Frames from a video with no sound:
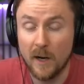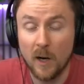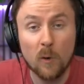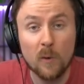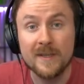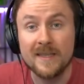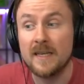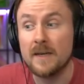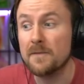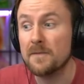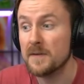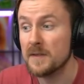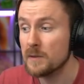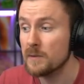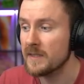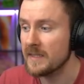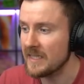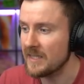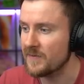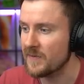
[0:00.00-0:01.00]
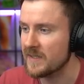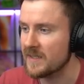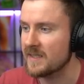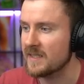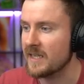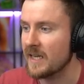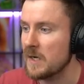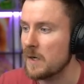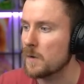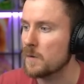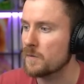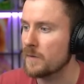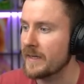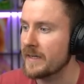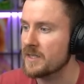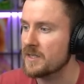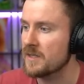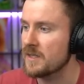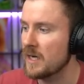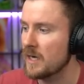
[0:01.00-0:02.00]
Only a few defenses can
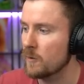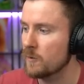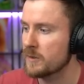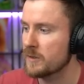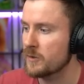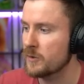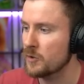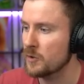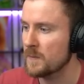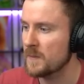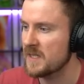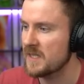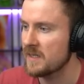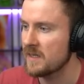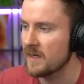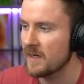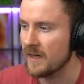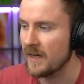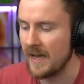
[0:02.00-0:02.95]
outrange those troops,